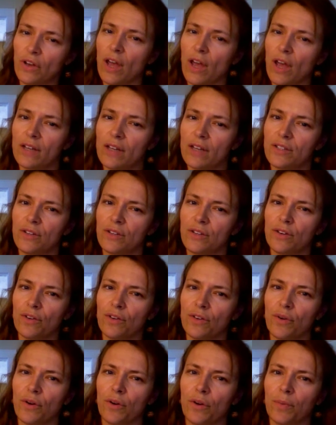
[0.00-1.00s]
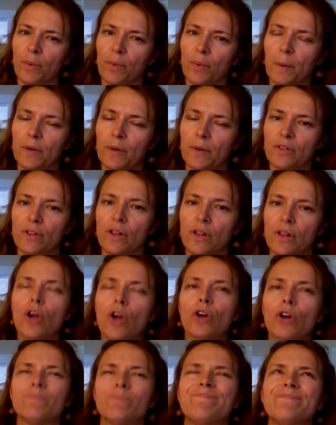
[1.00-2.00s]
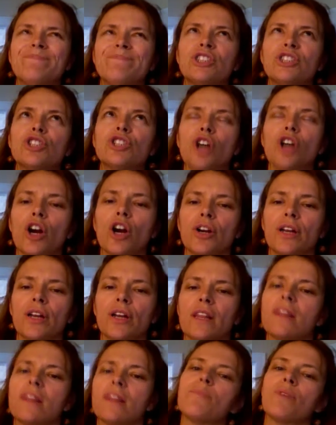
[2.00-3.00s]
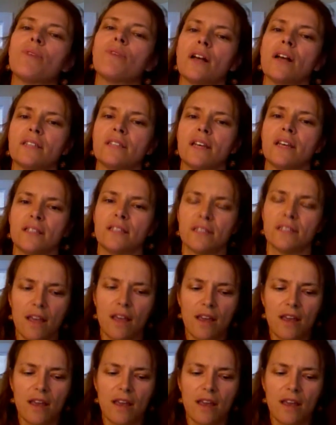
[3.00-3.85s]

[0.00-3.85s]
I had a student who wrote a proposal or started the process